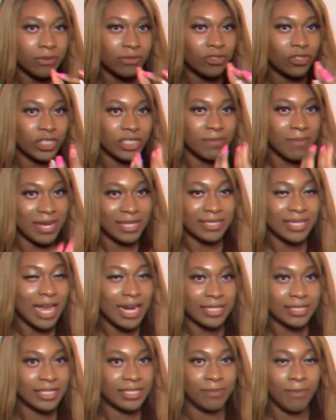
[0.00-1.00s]
It's just my
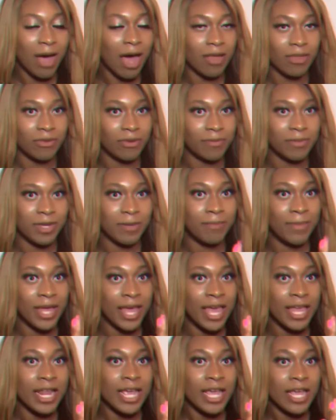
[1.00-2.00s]
sinuses bothering me,
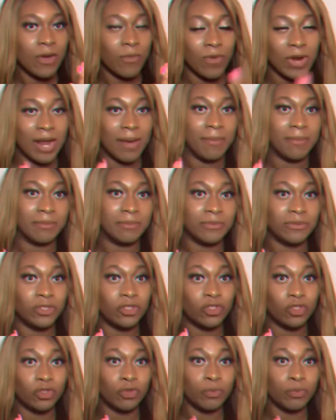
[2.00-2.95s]
but when I'm super